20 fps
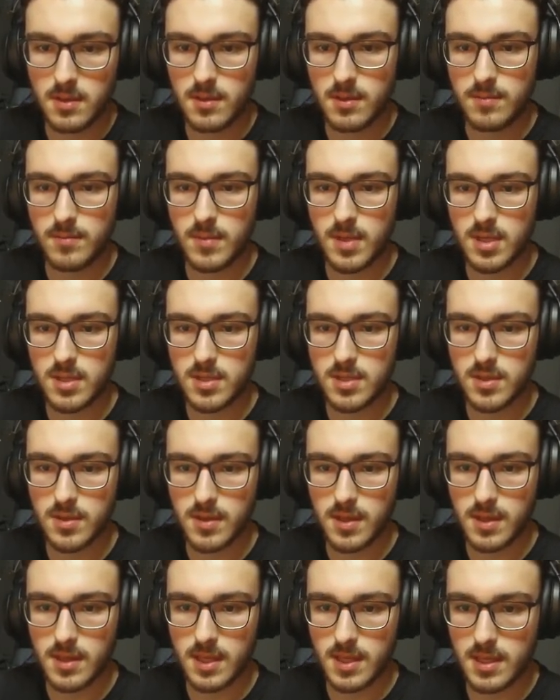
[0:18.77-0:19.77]
Make sure
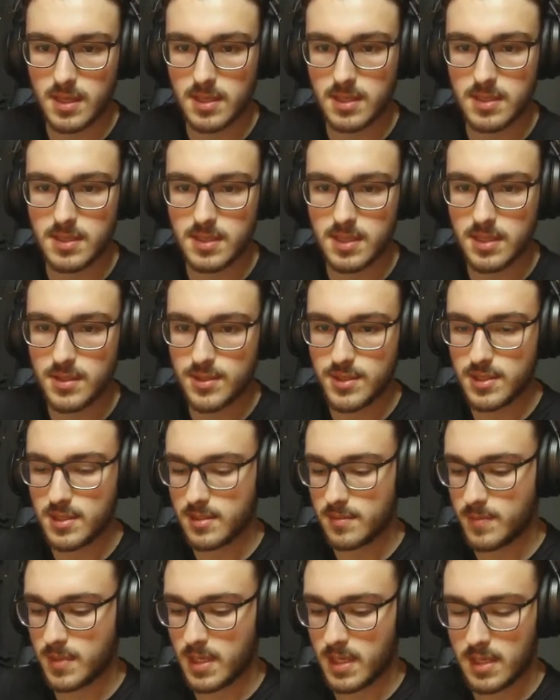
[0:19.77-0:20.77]
that that is
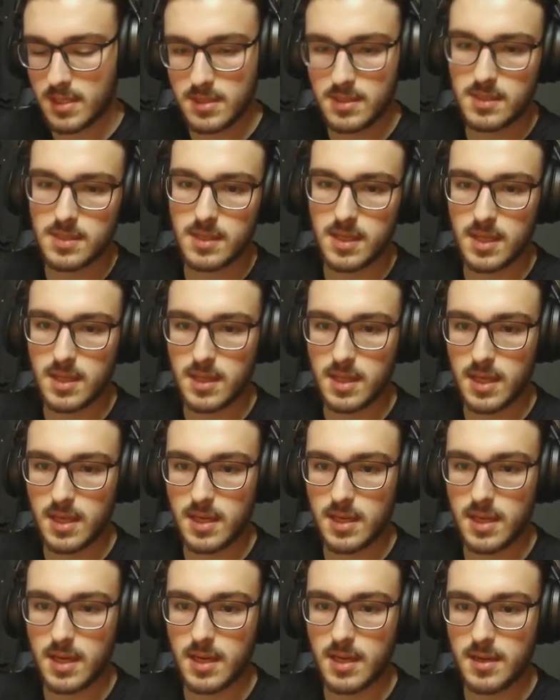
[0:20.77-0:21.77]
HTTPS, and then
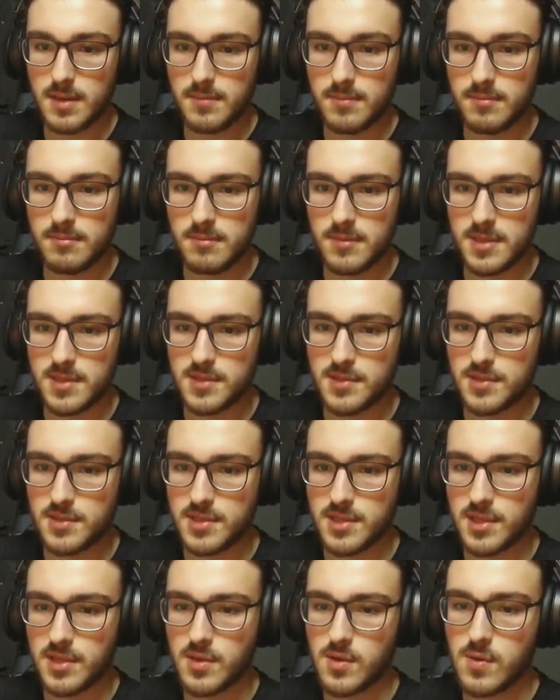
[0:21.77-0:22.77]
this will just
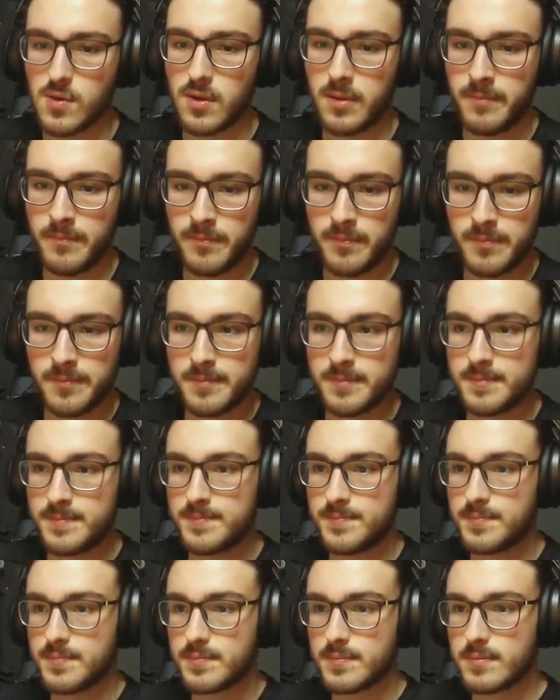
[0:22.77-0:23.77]
say Google.
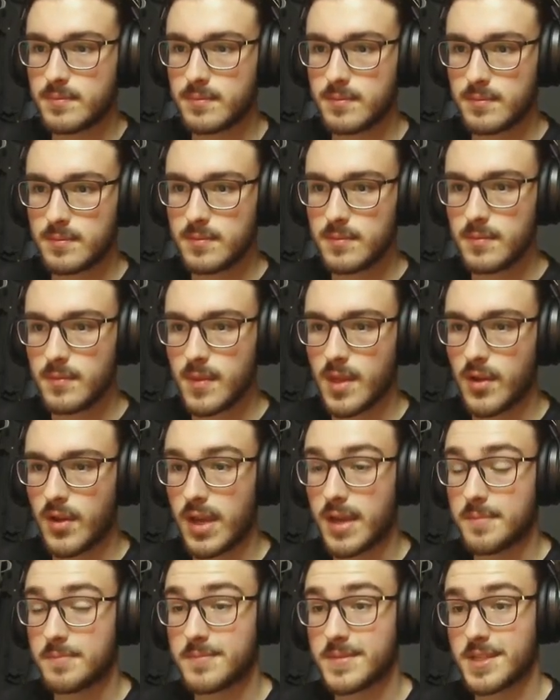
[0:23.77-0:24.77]

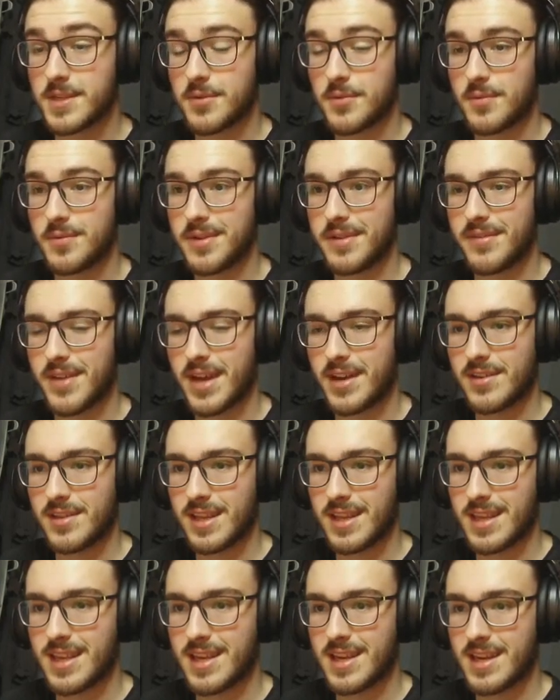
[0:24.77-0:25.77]
Okay, so we've got our
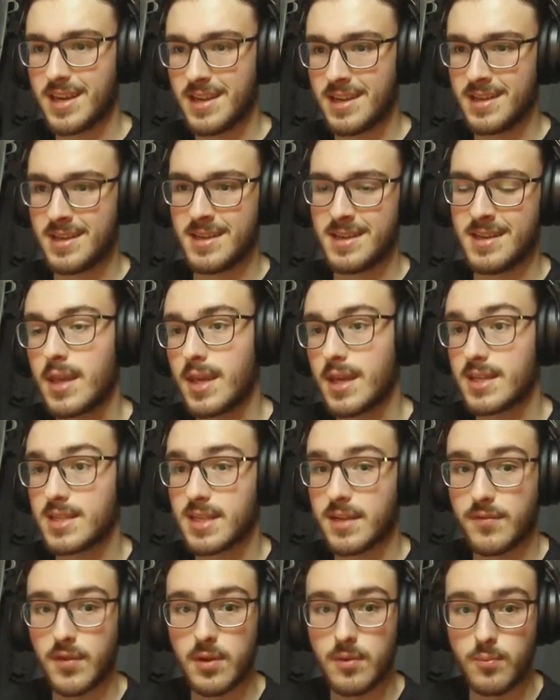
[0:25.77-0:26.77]
link here. It's
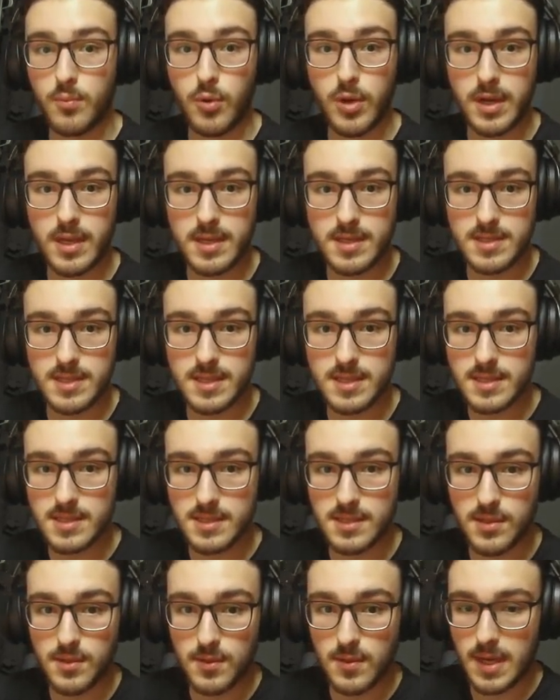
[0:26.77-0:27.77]
not very pretty as is,
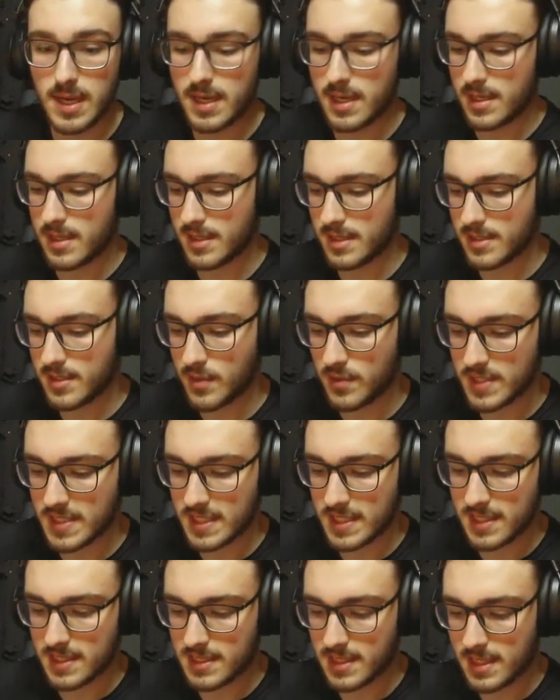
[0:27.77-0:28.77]
so let's go to
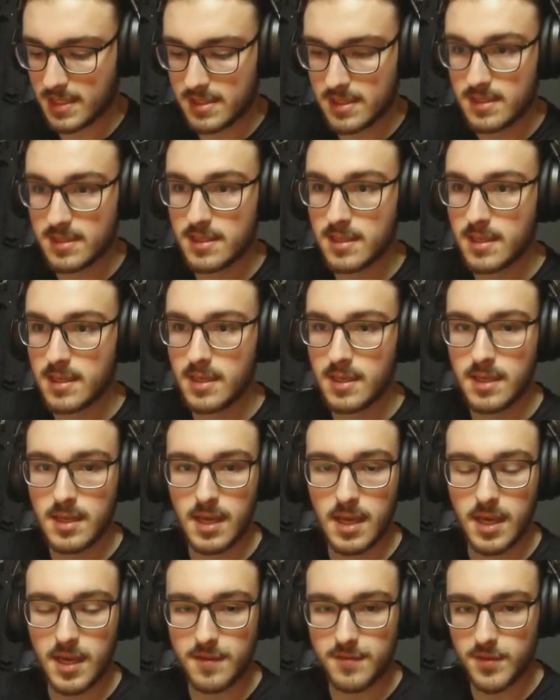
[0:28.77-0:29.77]
CSS.
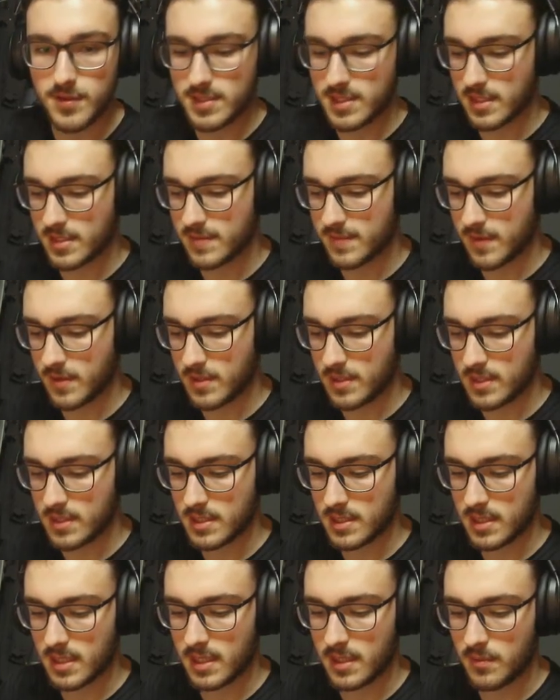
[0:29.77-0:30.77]
First things
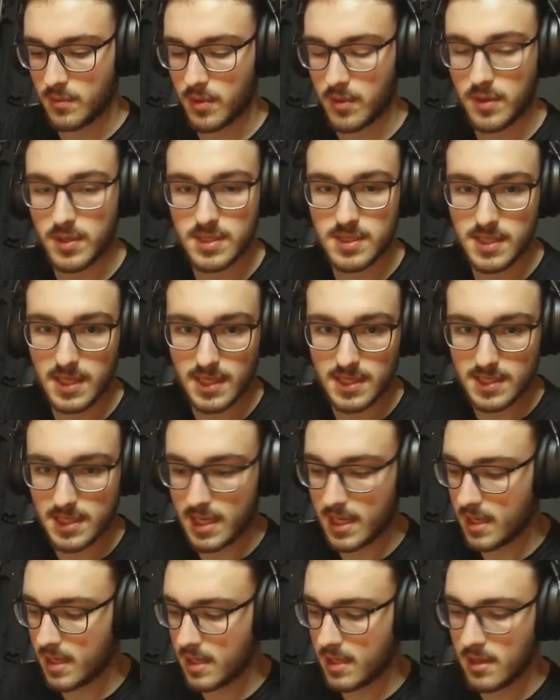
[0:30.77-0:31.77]
first, we're going to select
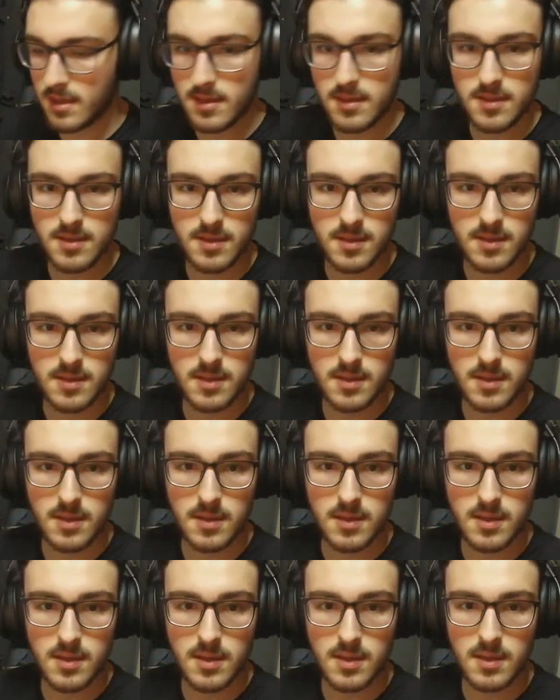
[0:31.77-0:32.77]
A,
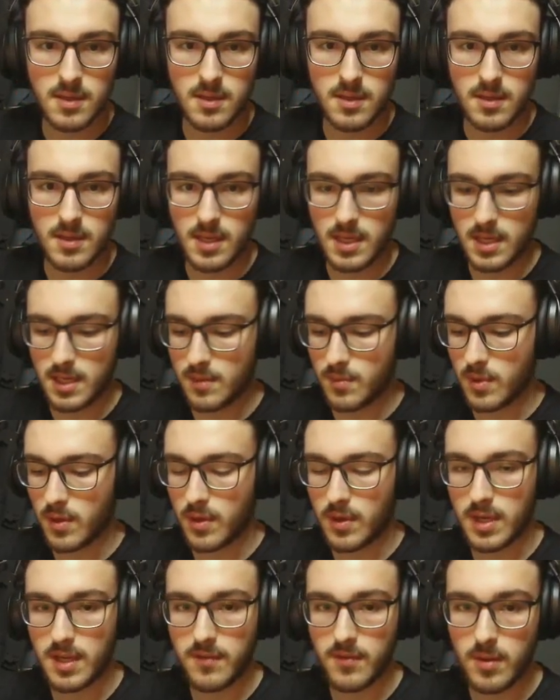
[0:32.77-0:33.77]
and we're
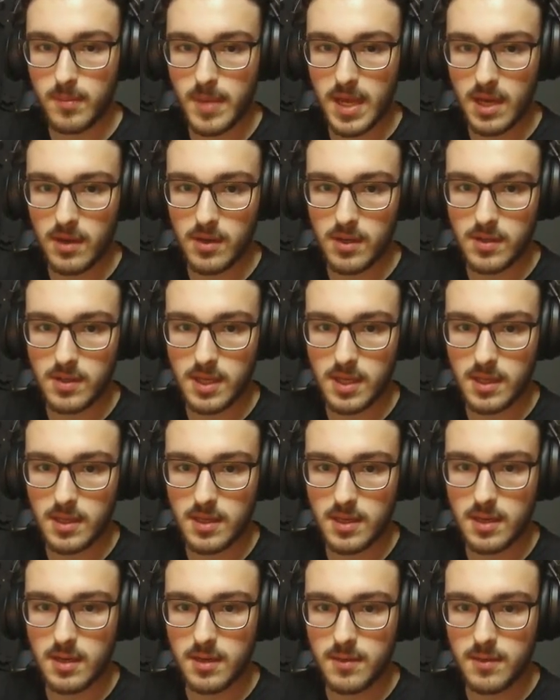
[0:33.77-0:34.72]
going to give it a background color.